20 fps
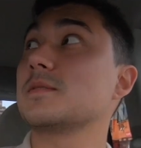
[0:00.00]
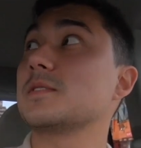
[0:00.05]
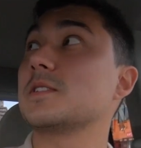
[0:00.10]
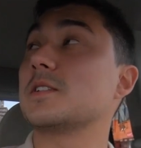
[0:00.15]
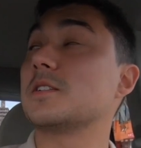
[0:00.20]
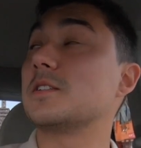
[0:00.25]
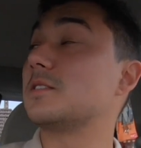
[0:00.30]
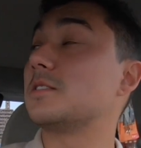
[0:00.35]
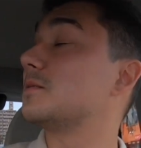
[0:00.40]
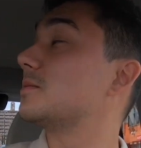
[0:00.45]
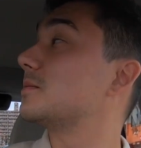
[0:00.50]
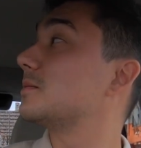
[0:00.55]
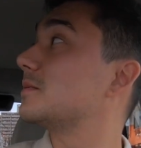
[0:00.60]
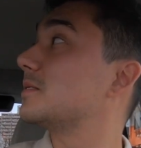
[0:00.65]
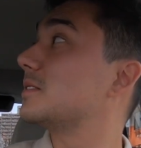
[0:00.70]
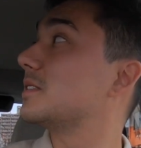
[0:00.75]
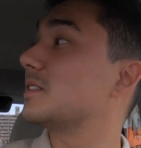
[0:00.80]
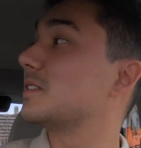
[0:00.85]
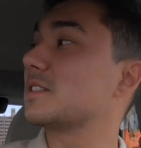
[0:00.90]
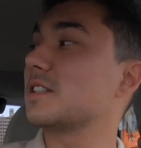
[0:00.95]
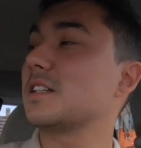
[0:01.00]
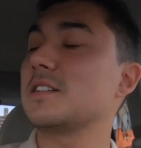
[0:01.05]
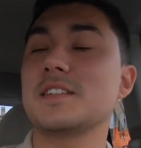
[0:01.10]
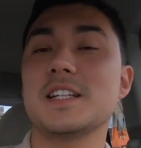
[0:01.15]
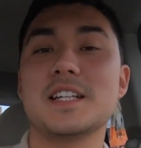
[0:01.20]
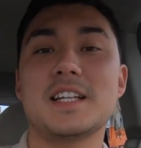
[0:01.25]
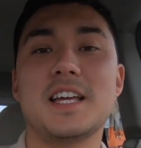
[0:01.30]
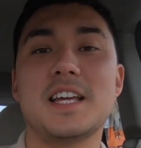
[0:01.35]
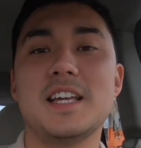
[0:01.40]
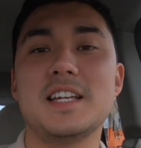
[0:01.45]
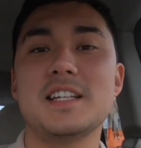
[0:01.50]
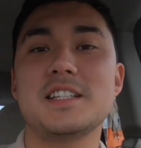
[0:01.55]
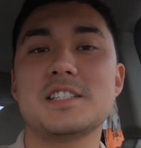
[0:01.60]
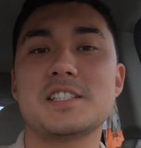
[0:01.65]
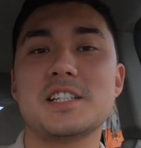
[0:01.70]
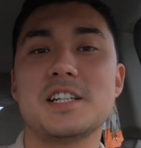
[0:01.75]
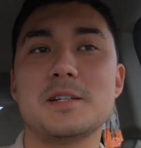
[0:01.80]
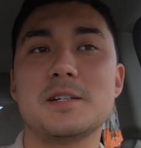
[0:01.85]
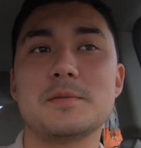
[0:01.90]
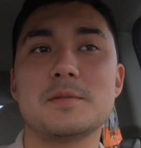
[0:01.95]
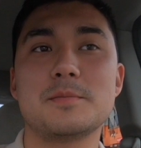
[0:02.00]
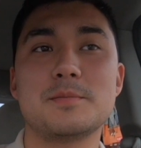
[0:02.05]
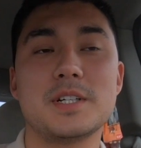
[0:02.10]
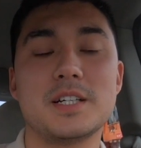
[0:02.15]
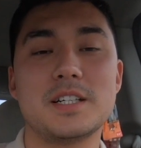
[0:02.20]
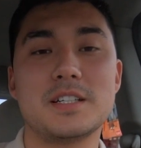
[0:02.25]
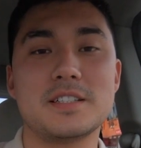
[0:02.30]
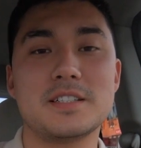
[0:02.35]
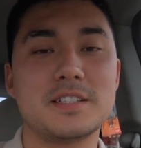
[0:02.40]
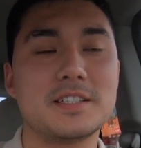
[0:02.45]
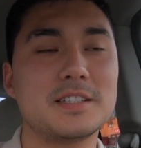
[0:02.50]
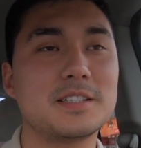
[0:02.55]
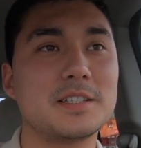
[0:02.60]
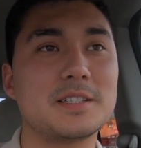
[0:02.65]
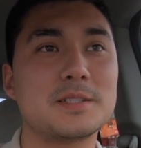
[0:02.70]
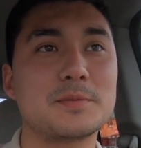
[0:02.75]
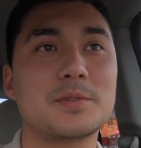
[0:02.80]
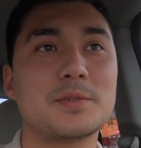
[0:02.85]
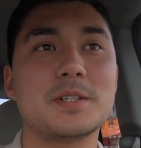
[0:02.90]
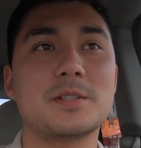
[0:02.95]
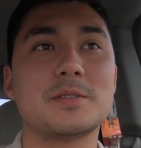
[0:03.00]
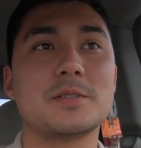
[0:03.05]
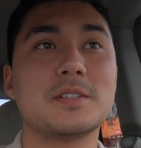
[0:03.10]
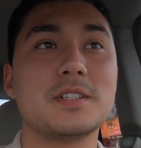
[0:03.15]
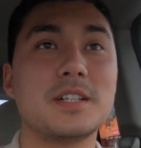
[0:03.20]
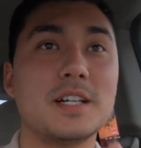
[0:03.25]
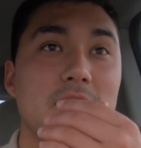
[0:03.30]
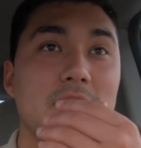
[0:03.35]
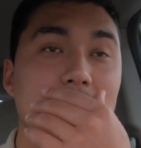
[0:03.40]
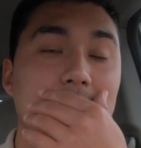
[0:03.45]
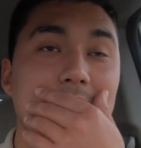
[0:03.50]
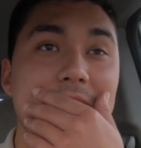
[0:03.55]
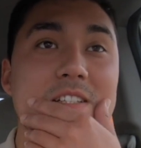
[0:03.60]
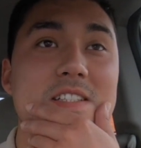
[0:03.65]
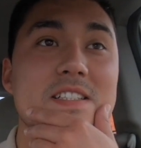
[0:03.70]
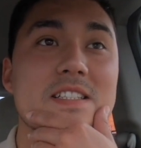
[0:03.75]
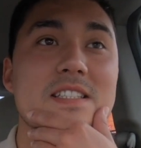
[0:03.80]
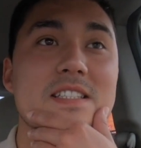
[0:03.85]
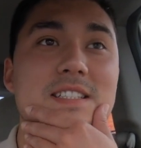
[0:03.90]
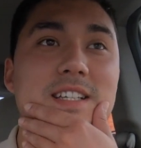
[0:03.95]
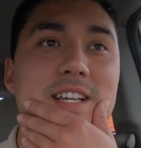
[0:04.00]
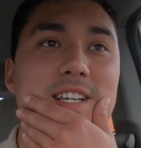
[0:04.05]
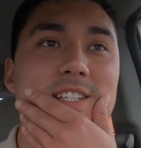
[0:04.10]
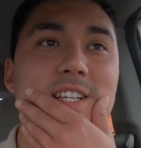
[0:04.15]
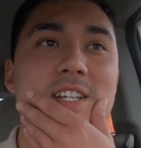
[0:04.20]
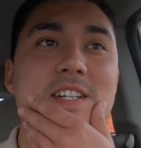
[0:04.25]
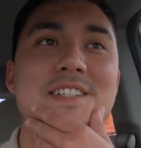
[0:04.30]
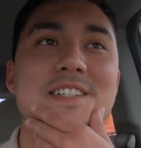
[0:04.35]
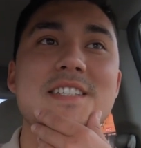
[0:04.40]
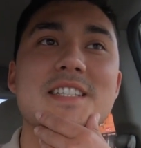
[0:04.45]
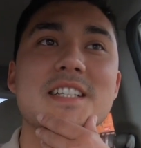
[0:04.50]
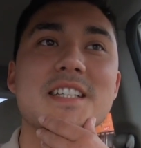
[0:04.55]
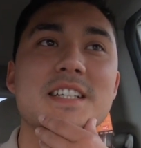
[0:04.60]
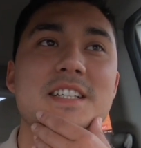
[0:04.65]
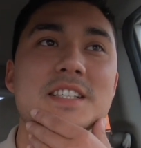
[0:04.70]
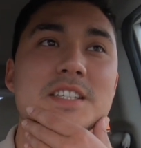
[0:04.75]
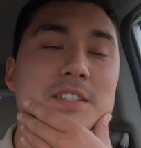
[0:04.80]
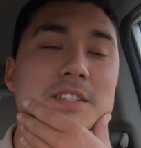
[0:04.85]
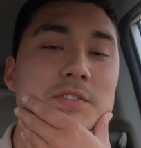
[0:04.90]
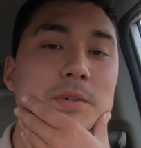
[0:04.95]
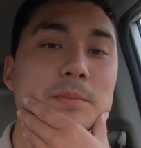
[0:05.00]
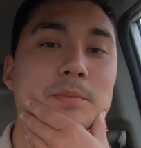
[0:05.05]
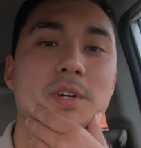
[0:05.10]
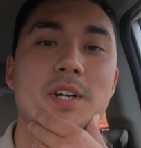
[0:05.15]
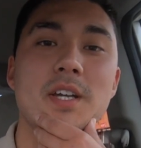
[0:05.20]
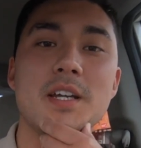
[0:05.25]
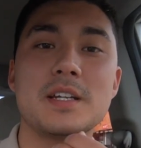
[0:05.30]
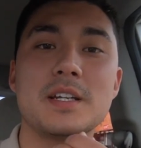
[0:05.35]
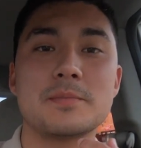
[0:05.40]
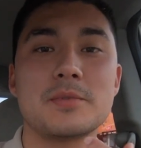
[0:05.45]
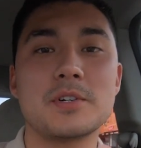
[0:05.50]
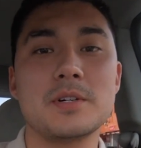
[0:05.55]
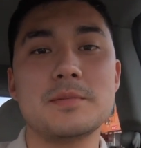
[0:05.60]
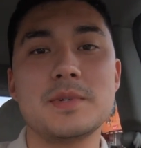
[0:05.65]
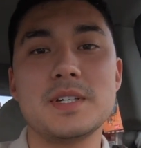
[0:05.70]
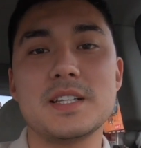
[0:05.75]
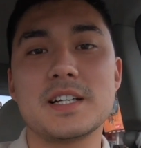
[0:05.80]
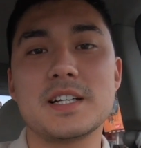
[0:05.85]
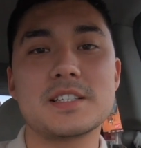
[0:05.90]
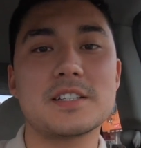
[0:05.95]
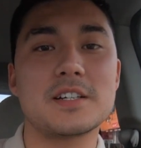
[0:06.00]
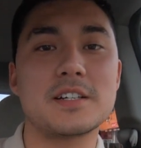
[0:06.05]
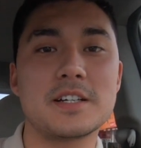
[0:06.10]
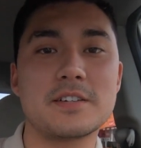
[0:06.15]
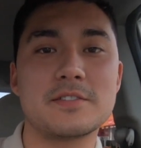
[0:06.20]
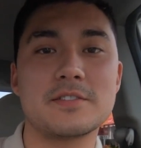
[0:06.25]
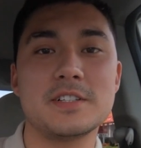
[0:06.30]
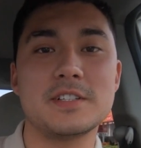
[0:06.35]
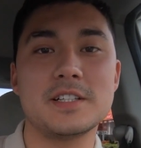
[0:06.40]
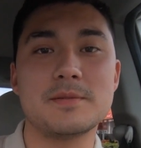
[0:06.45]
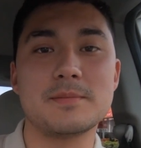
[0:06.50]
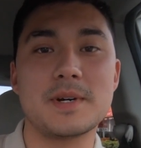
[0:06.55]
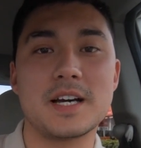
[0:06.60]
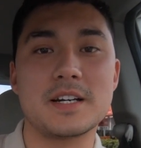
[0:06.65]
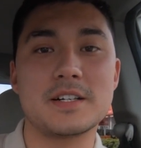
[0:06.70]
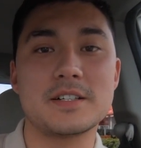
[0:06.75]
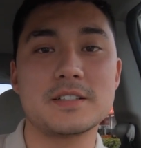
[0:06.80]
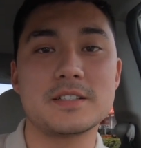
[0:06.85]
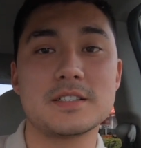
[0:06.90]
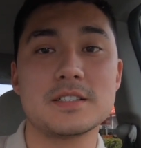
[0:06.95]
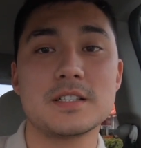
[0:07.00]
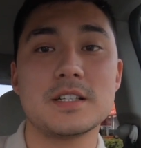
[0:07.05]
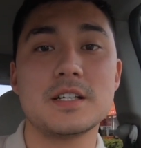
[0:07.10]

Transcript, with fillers: so it's kind of like egg shaped but it's, it's pretty cool as as long as it gets us from point a to point b that's all that really matters